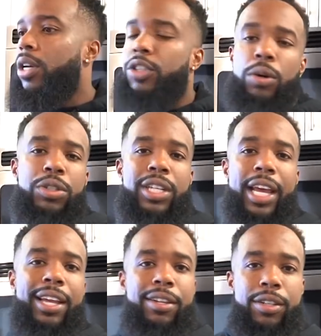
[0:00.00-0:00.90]
So
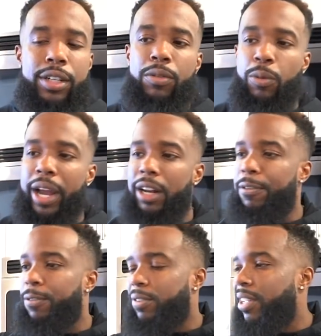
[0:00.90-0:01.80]
today, regular
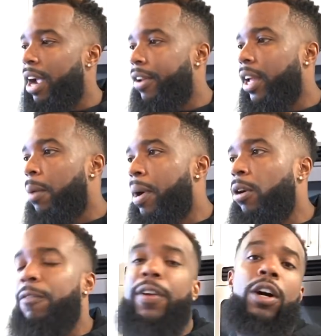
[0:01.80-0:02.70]
Saturday. I'm not
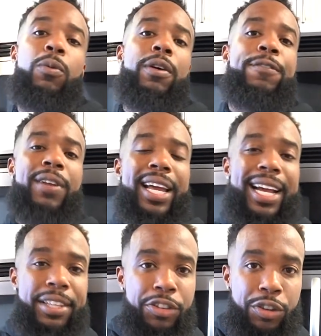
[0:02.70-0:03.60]
gonna film with flight
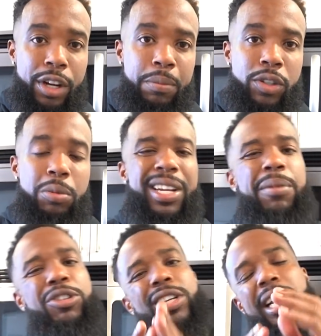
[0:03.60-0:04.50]
at the gym. So we got, I'm
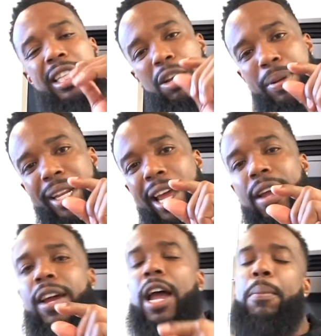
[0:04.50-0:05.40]
sure you got a little bit of
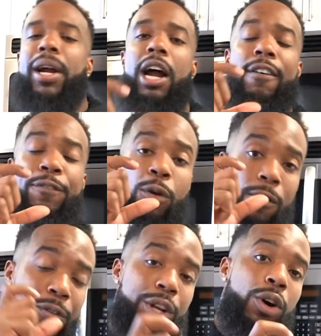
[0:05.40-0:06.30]
that, but I got a full
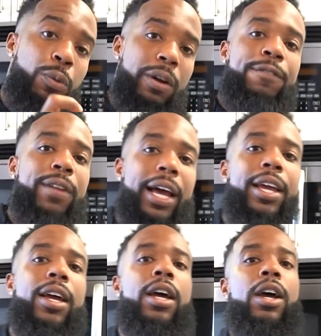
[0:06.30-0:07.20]
video with
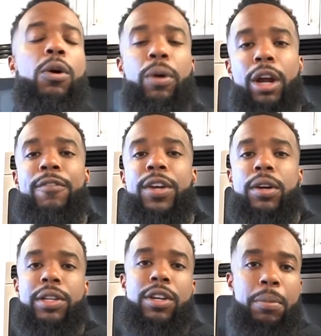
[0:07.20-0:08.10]
flight, workout video
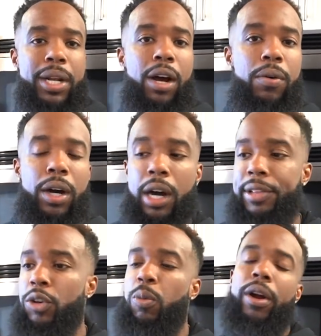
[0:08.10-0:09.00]
that's coming out. Uh, I
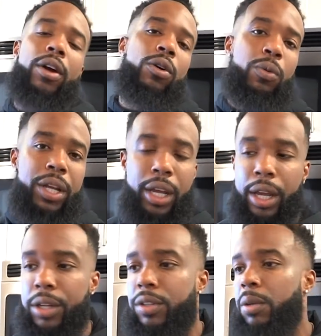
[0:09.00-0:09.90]
do work out on
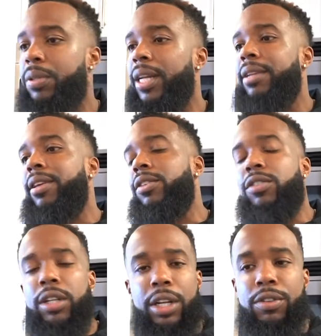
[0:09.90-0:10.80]
weekends. Sometimes I take the
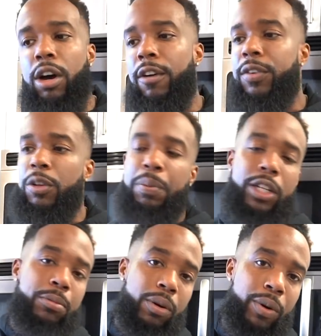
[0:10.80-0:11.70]
Sundays off. It
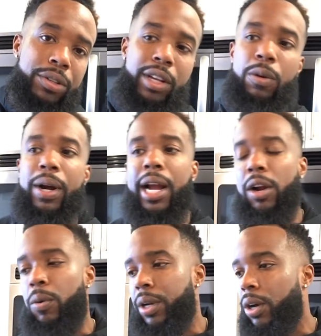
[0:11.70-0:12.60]
depends on my rest day, what I got
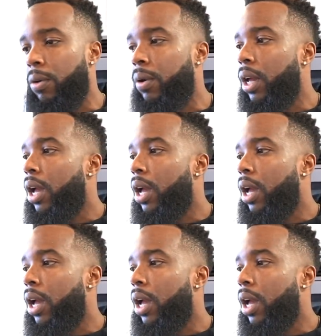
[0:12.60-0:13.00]
going on.